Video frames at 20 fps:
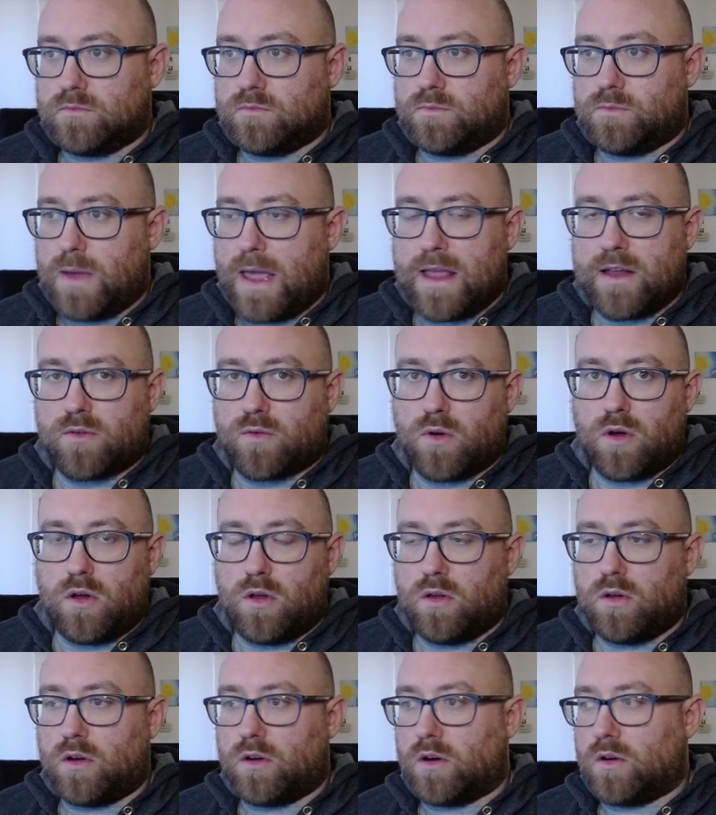
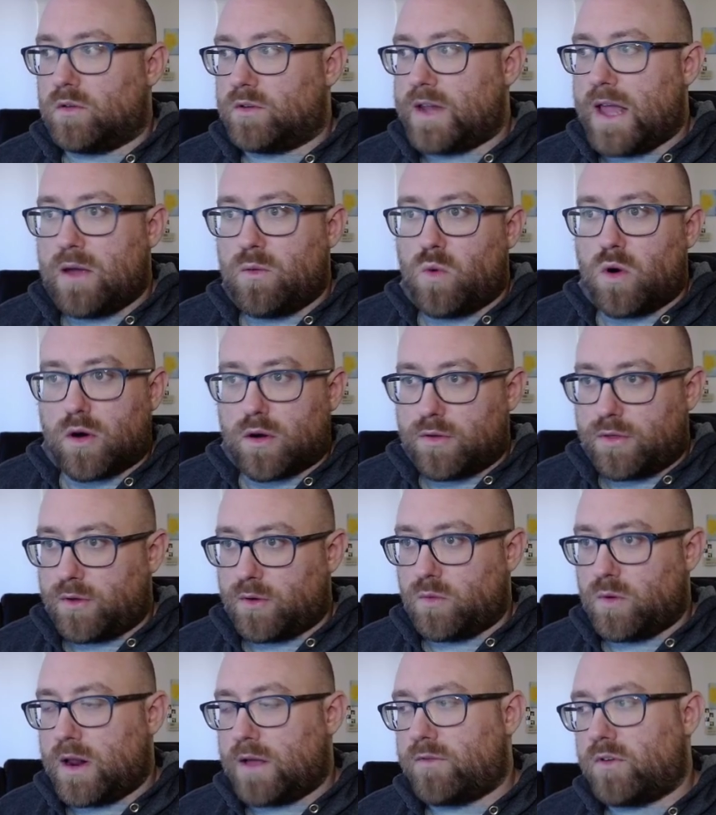bankroll or net worth or
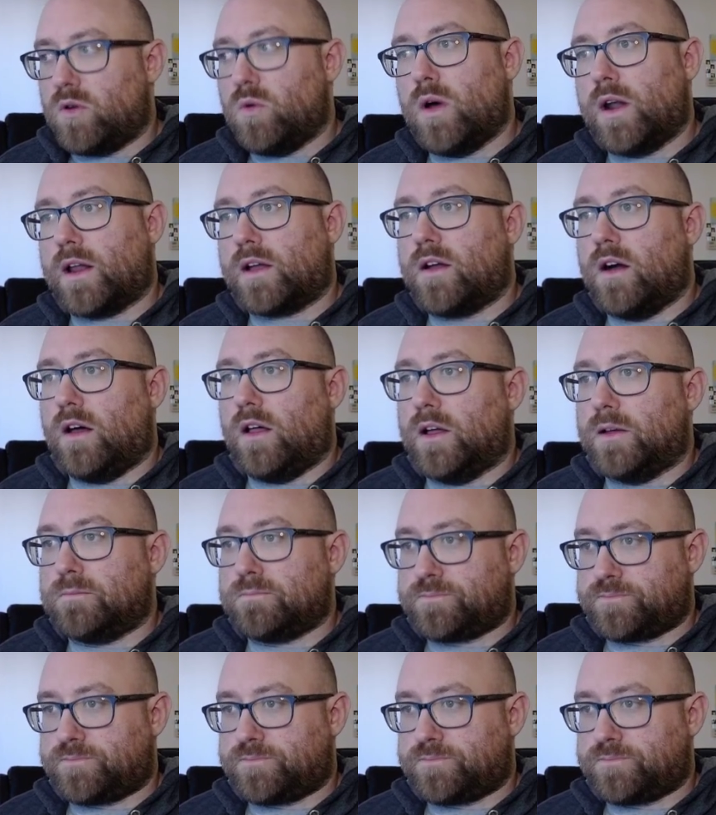whatever you want to call it.